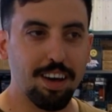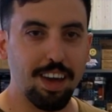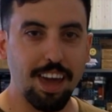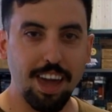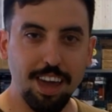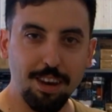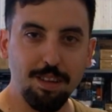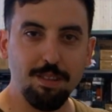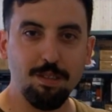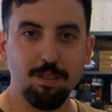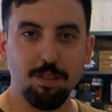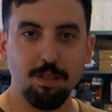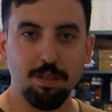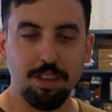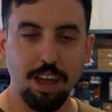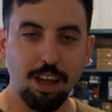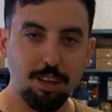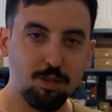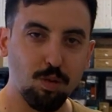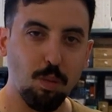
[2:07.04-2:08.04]
in.
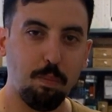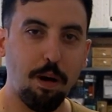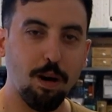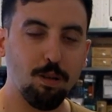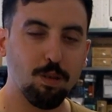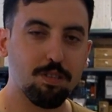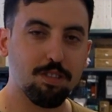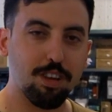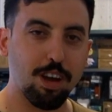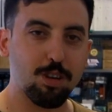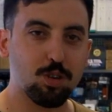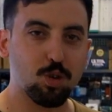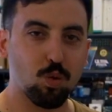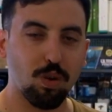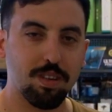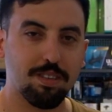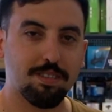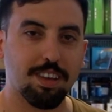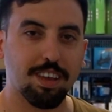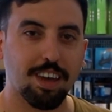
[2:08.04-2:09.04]
Thanks to Paulo Sergio
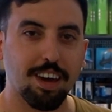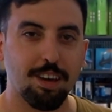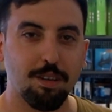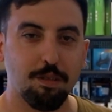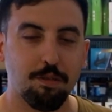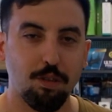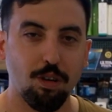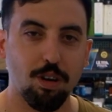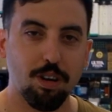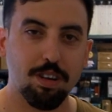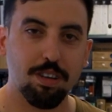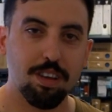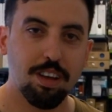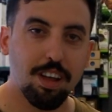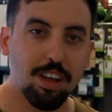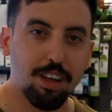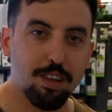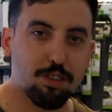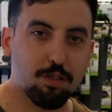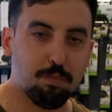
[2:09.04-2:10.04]
once again for
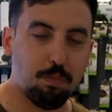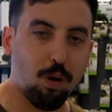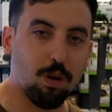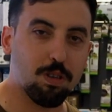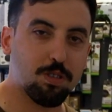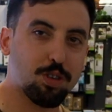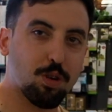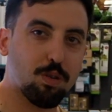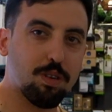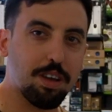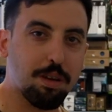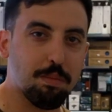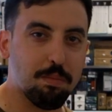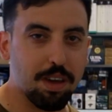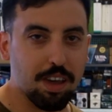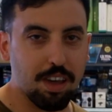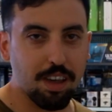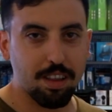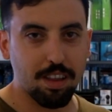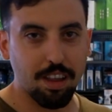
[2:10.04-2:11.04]
sponsoring
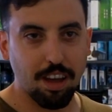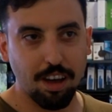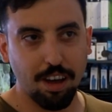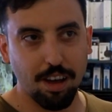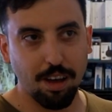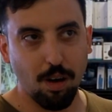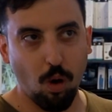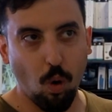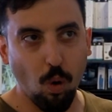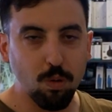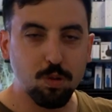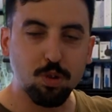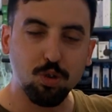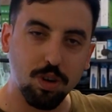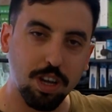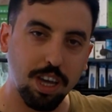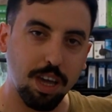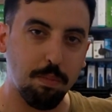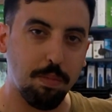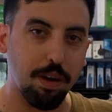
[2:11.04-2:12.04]
me the whole
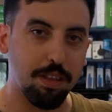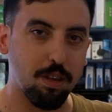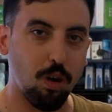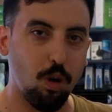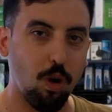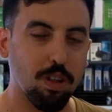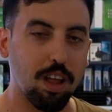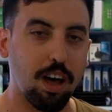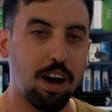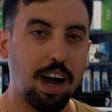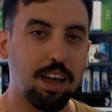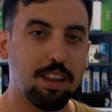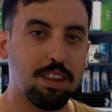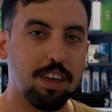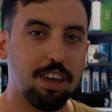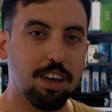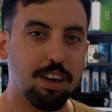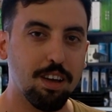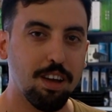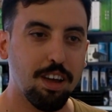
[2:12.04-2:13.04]
trip and the whole
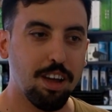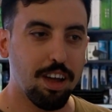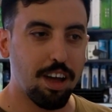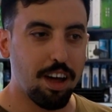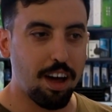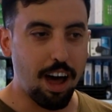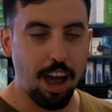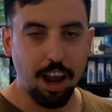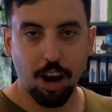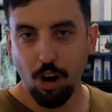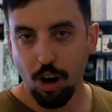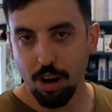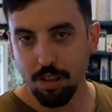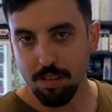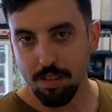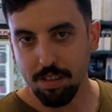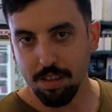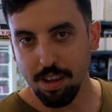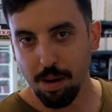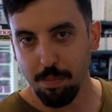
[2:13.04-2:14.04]
idea. I
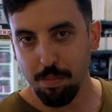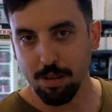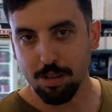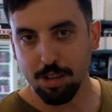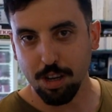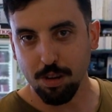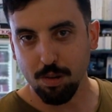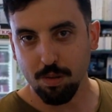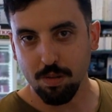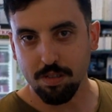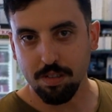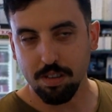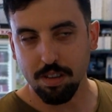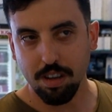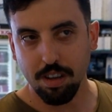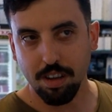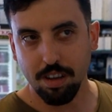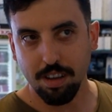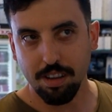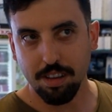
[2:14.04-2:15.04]
got the Platinum
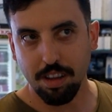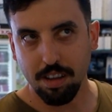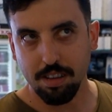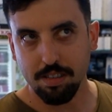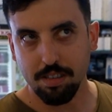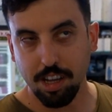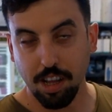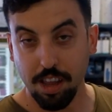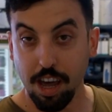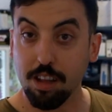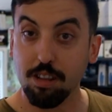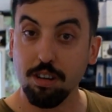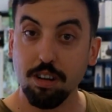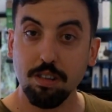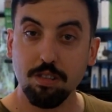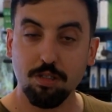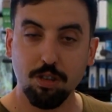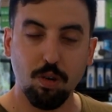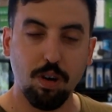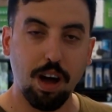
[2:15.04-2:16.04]

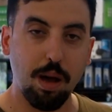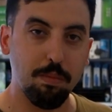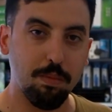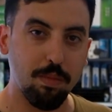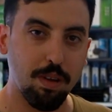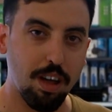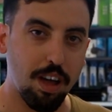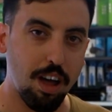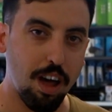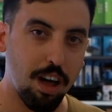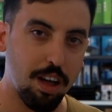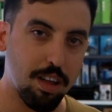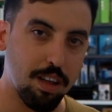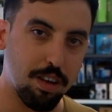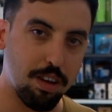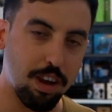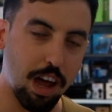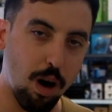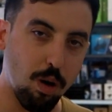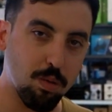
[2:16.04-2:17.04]
selector, so
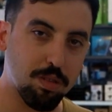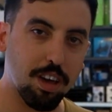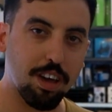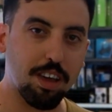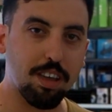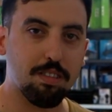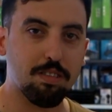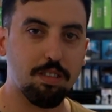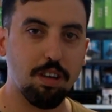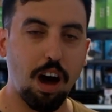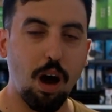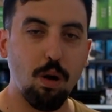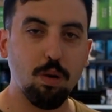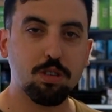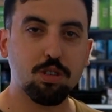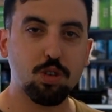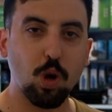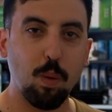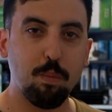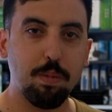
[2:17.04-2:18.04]
nowadays our
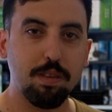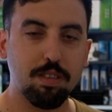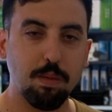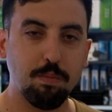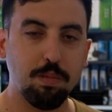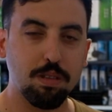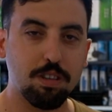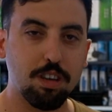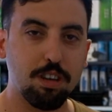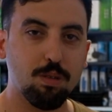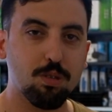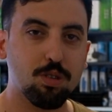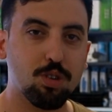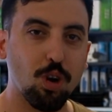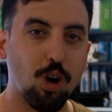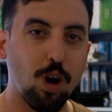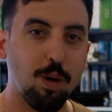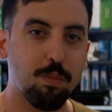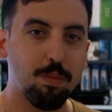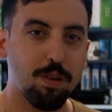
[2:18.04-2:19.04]
shop is a Platinum
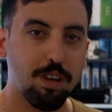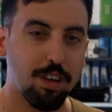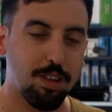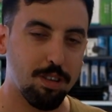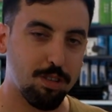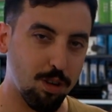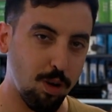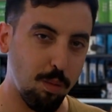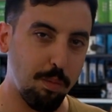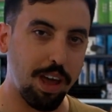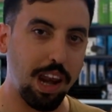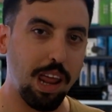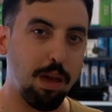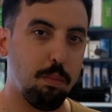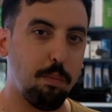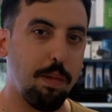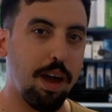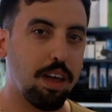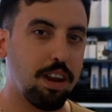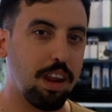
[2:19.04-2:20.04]
shop, so
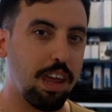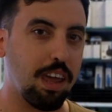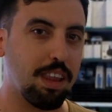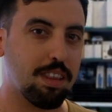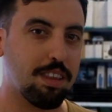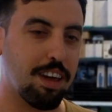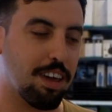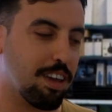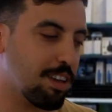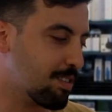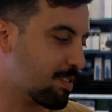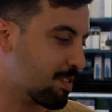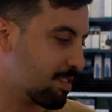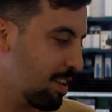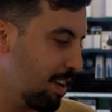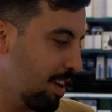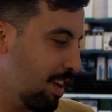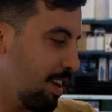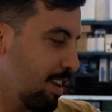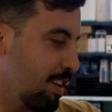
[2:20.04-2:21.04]
many things.
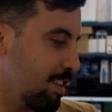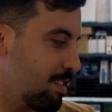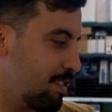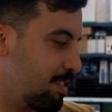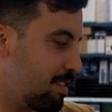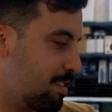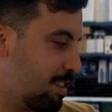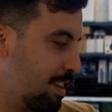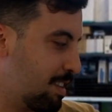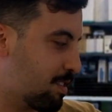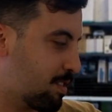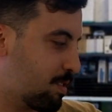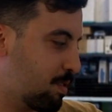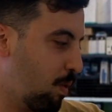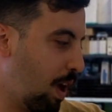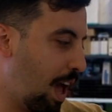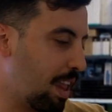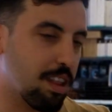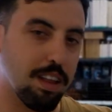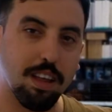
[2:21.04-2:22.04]
We
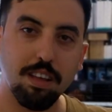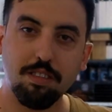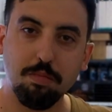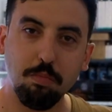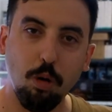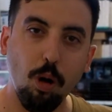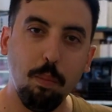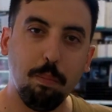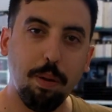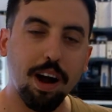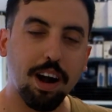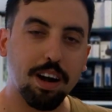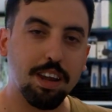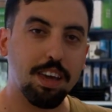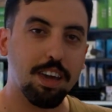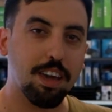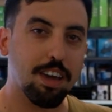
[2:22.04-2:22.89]
had a small party